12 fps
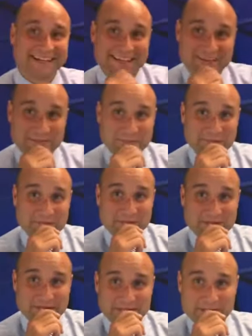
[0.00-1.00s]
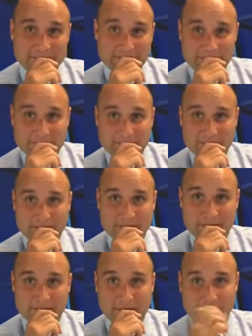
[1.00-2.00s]
what time is it going to be going off?
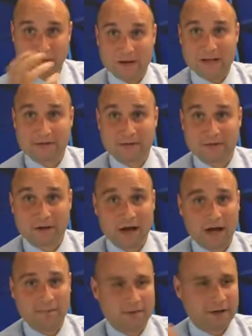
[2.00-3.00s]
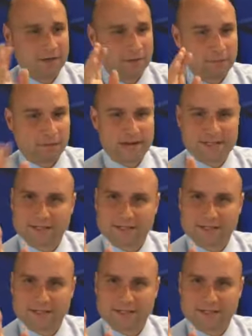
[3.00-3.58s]
The parade? Yeah. Uh, the parade